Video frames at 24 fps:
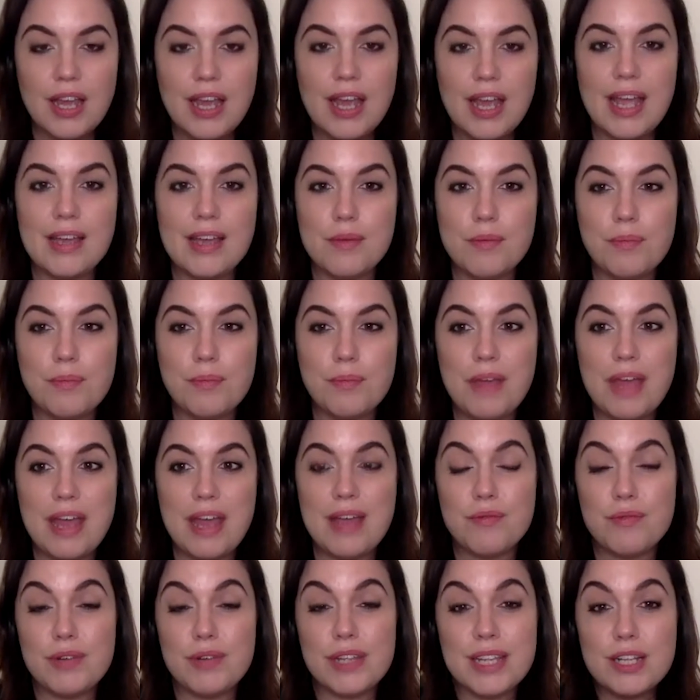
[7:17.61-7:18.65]
It
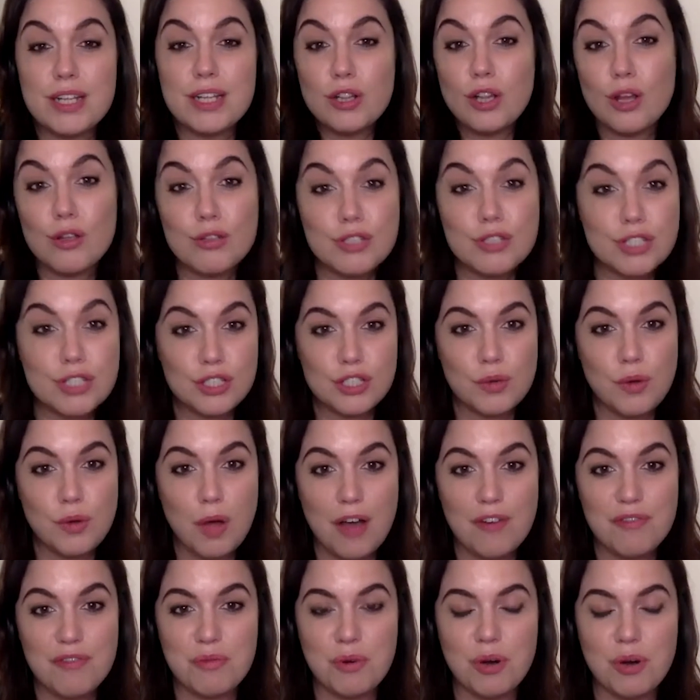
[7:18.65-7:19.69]
really closes you
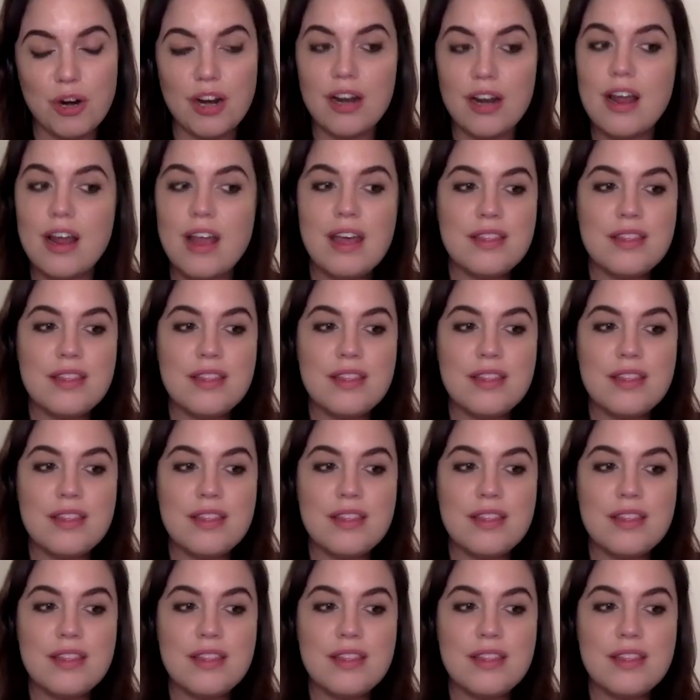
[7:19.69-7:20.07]
off more.